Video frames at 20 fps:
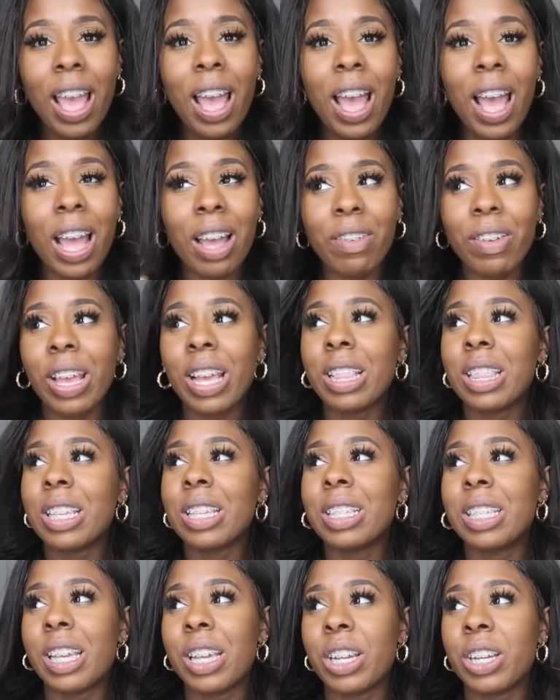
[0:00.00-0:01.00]
I've had
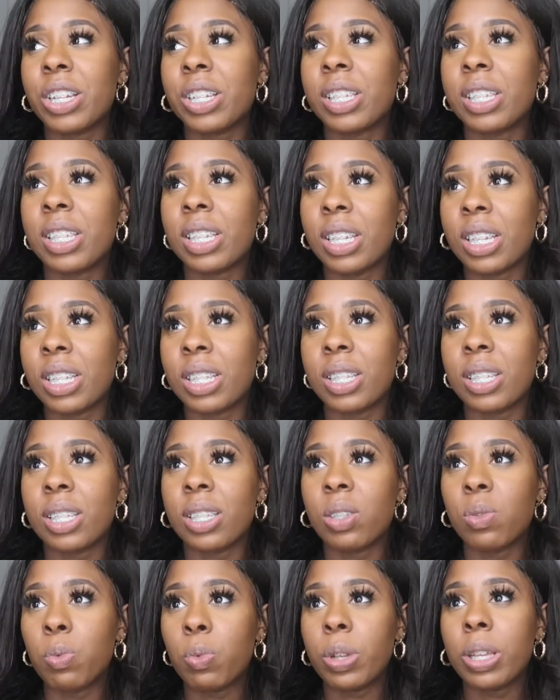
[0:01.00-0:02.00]
this hair since
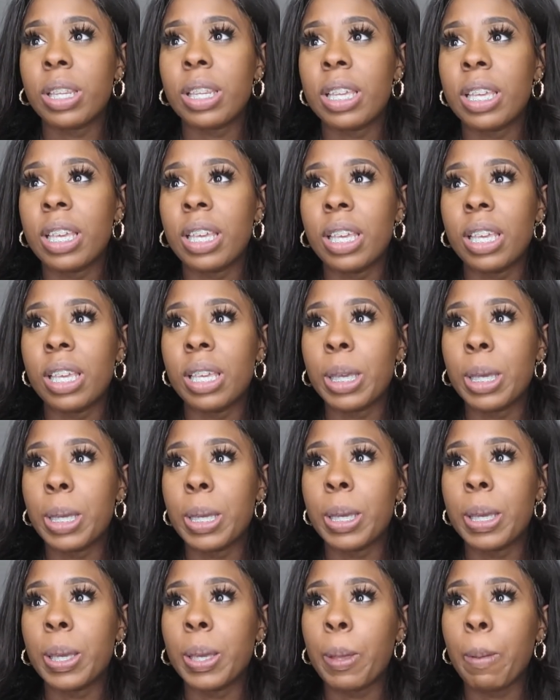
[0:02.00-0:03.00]

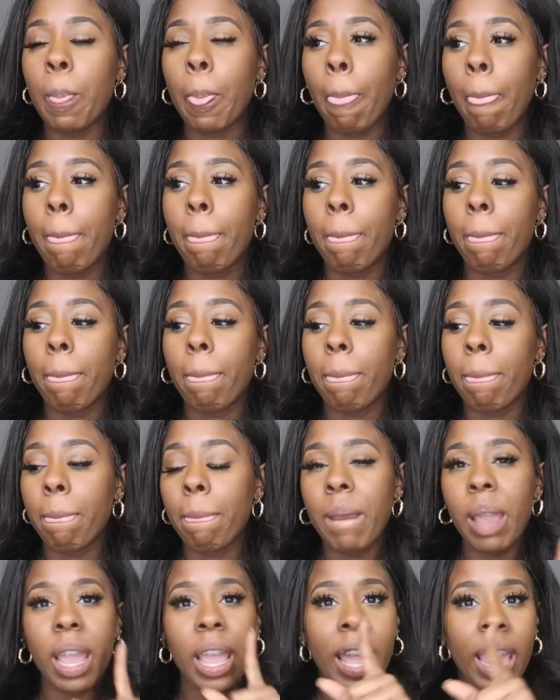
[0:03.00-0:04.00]

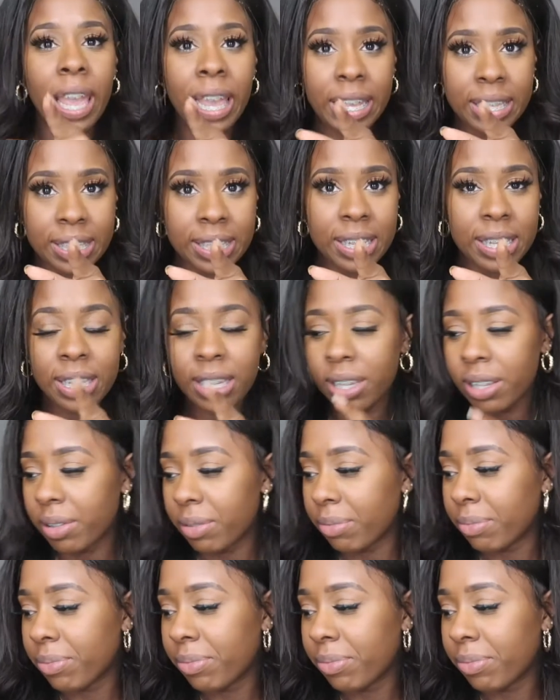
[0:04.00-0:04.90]
2018.